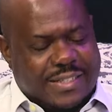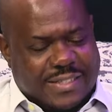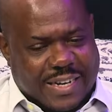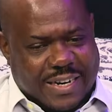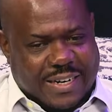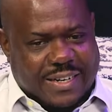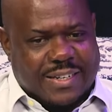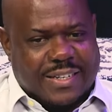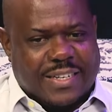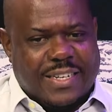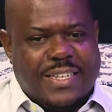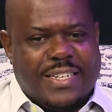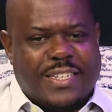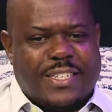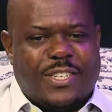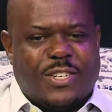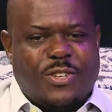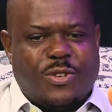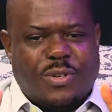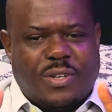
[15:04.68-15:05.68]
Exactly. He
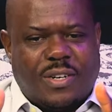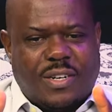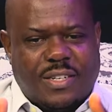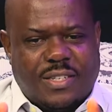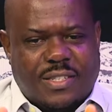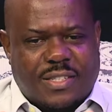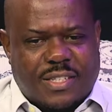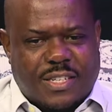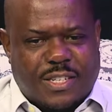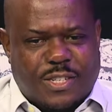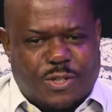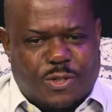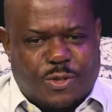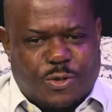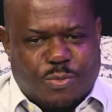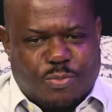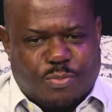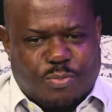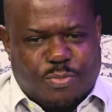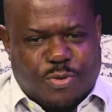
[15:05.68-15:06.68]
had not listened
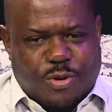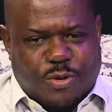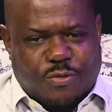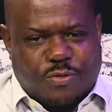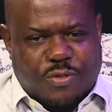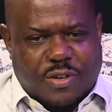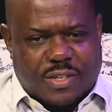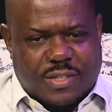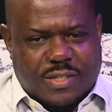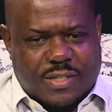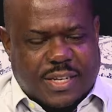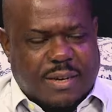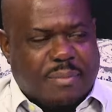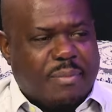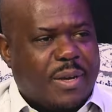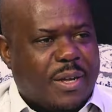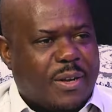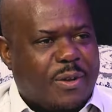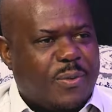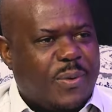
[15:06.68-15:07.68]
to Prophet
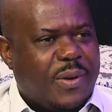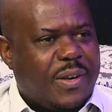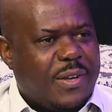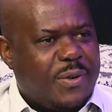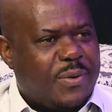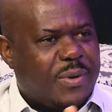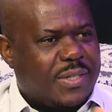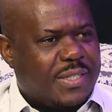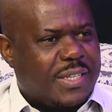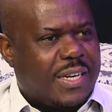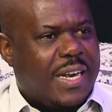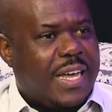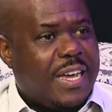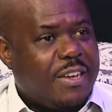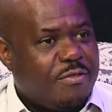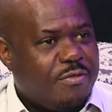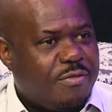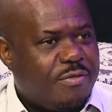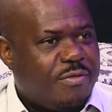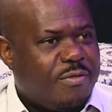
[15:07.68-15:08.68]
Samuel when he was
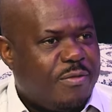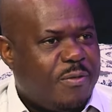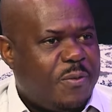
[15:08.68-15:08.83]
alive.